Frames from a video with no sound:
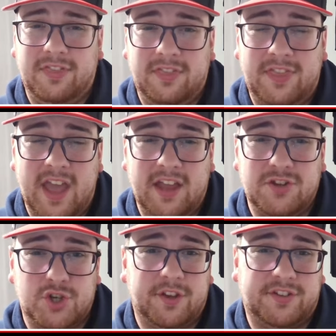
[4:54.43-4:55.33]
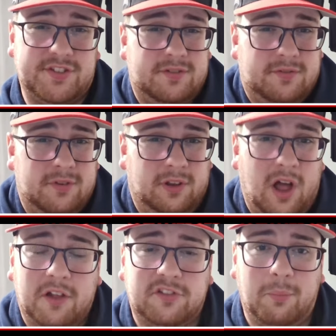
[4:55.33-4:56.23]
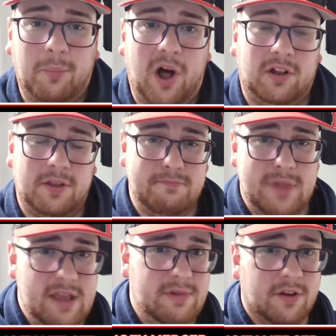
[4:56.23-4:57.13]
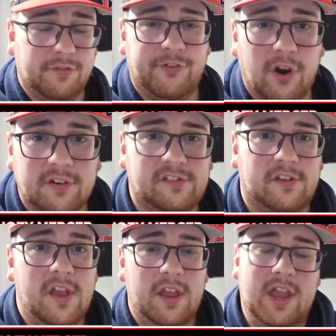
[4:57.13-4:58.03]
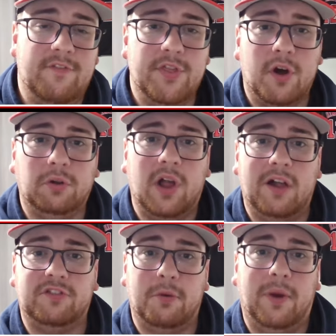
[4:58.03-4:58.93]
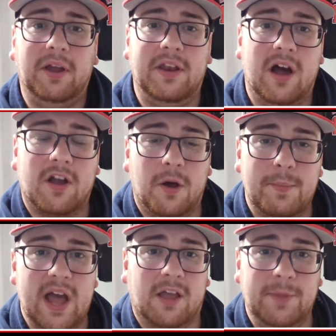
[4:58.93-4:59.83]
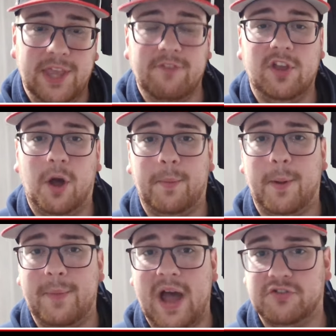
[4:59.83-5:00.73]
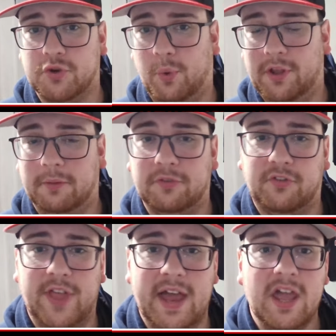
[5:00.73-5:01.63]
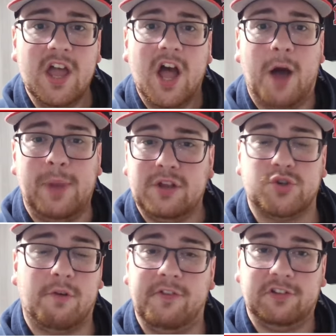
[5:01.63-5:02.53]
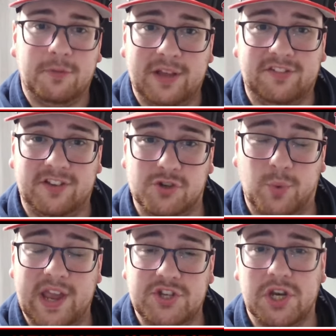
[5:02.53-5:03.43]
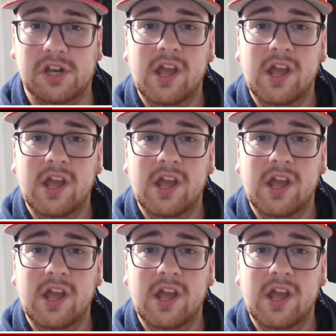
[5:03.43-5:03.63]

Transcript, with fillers: than just Lonzo Ball and maybe a first, even though Lonzo might not come back. I mean, giving up on Patrick Williams for that, I'm not sure if it's the best situation